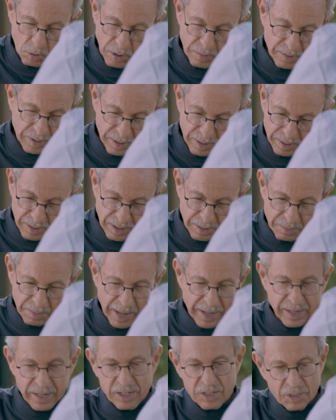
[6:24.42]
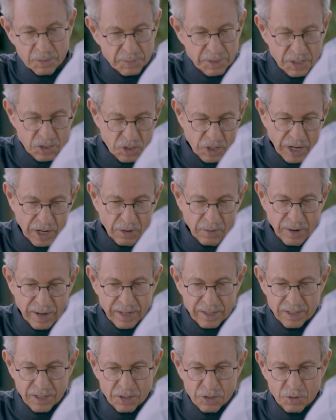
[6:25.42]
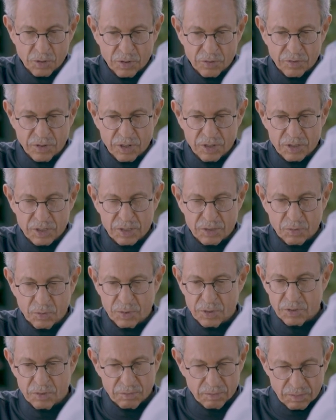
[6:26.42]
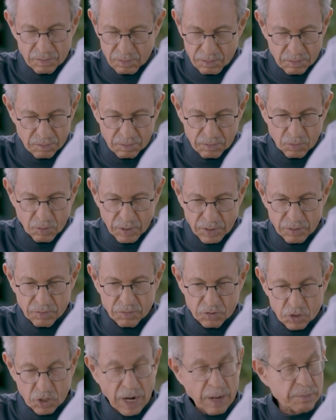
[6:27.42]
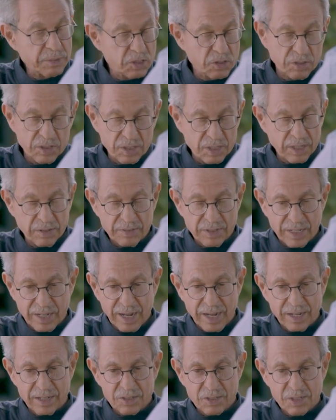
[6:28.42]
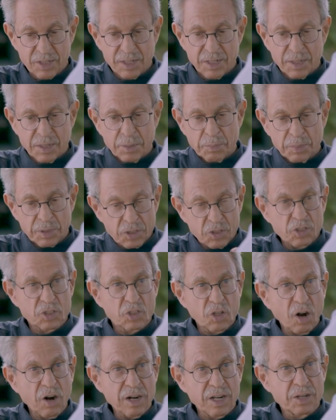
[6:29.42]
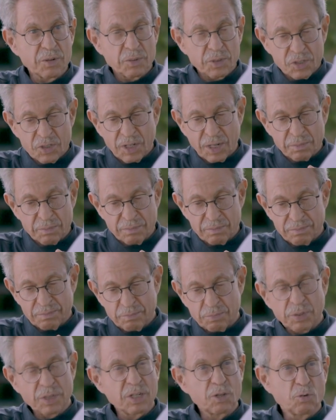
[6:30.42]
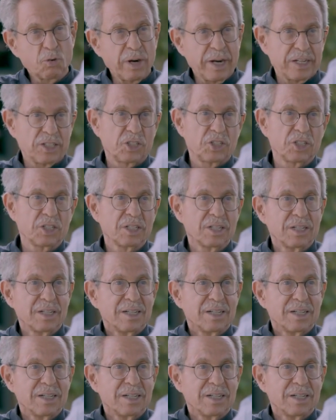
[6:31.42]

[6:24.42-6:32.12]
have a, a, mechanism to generate a universe with with geometries and everything else, but you're starting with something pretty rich.